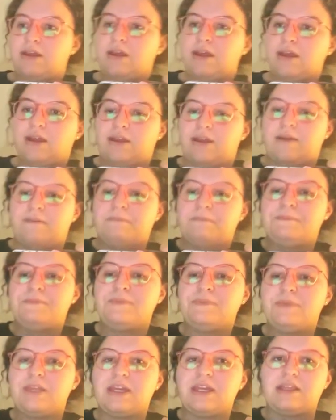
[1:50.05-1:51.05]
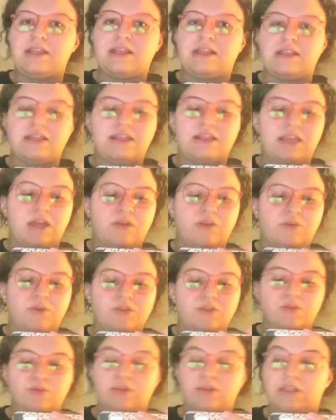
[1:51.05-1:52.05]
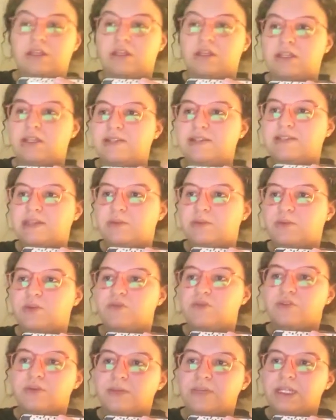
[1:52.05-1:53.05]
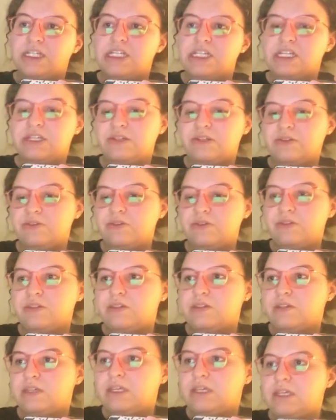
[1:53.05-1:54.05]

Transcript: Um, I think that that was a really good example for me to use.